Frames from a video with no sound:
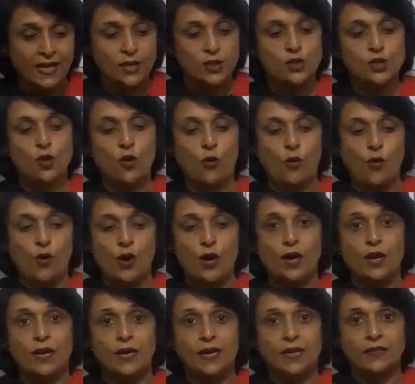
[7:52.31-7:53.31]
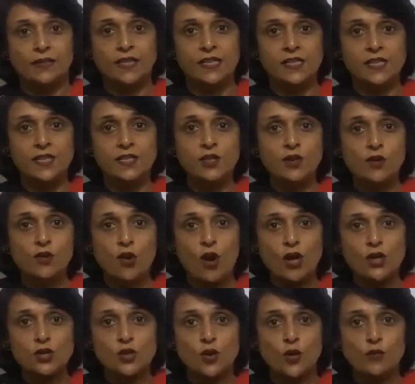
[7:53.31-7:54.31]
So this is the
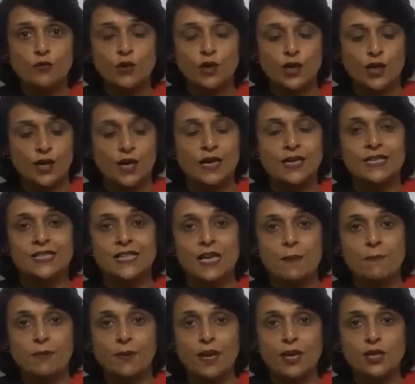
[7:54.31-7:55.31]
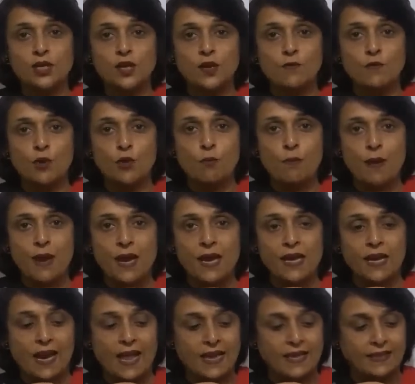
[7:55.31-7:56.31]
crossover. Separation would
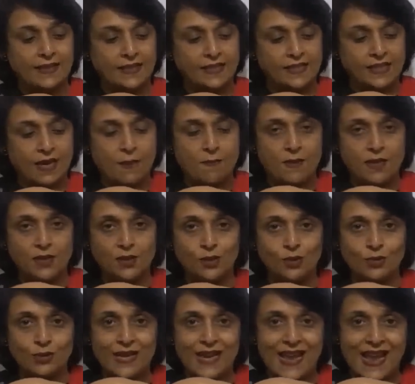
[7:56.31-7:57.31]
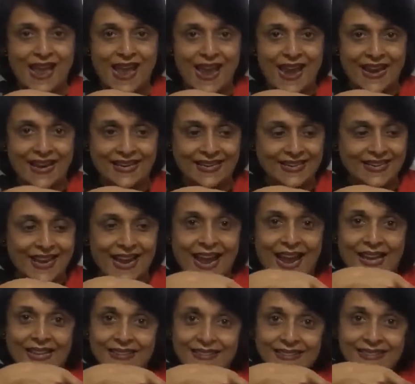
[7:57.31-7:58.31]
be like this, coming to the end
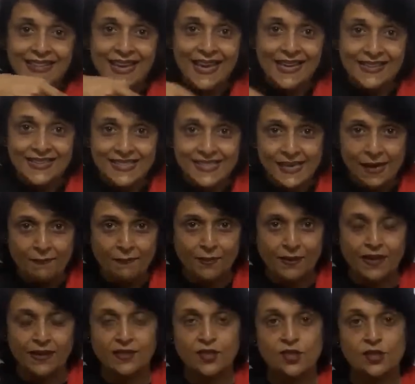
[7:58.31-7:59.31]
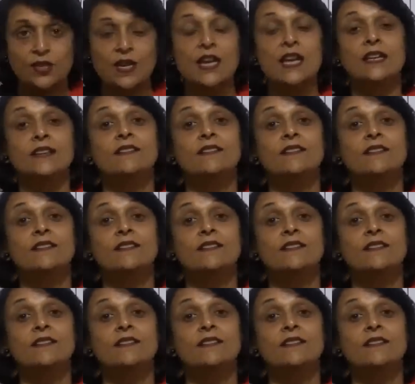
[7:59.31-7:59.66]
and then separation.